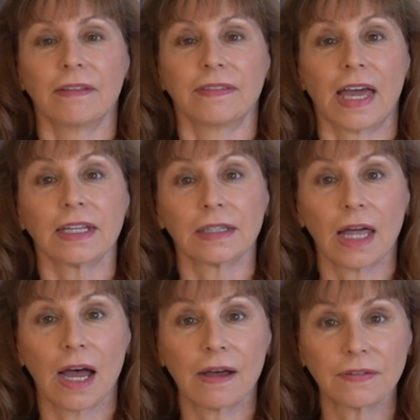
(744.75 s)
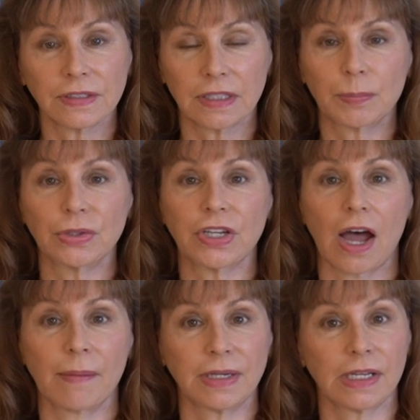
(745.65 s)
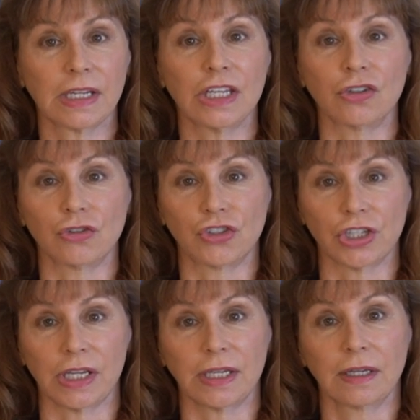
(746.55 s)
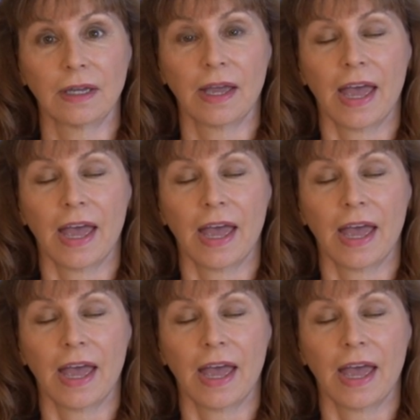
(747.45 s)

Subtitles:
that love is the predominant energy,